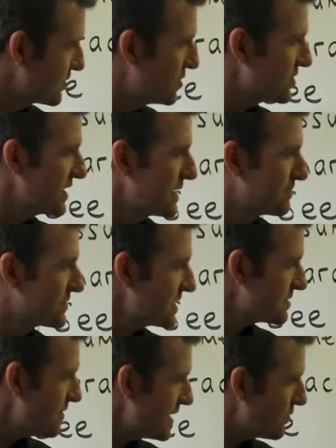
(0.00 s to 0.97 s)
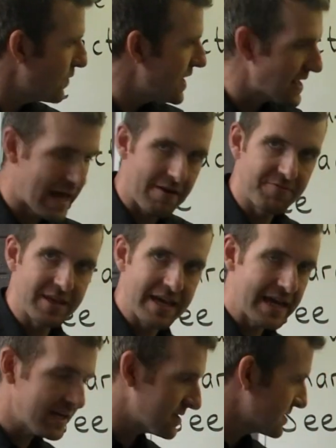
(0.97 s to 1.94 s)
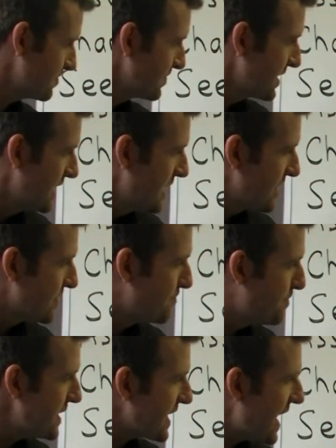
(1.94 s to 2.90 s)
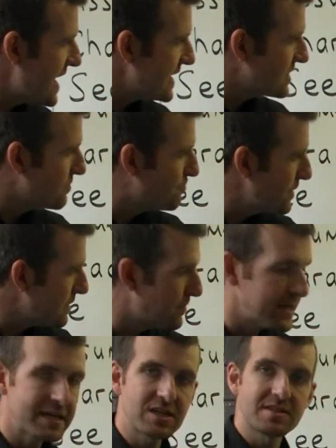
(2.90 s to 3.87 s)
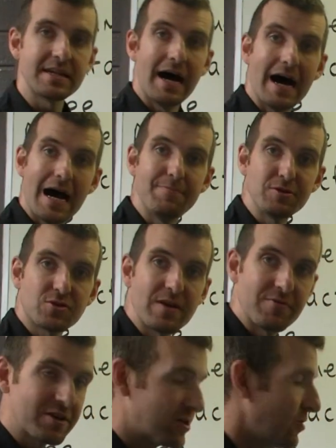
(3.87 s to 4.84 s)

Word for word: but not here. It doesn't matter where you have the x. The big A and the big B are just arbitrary